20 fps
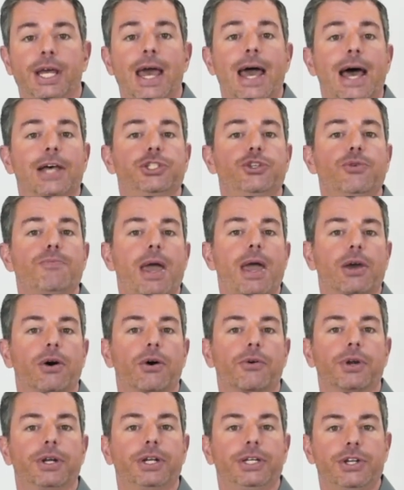As you may
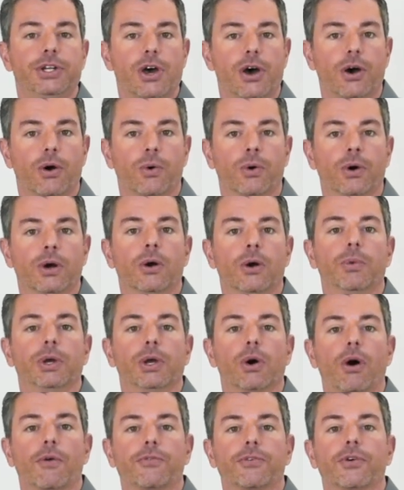already know, we
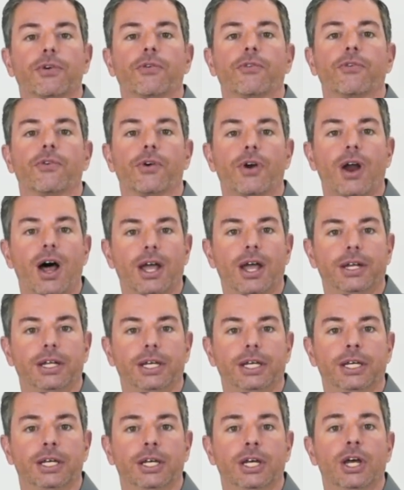offer a
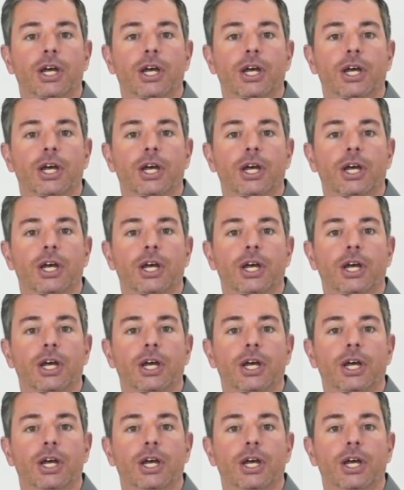variety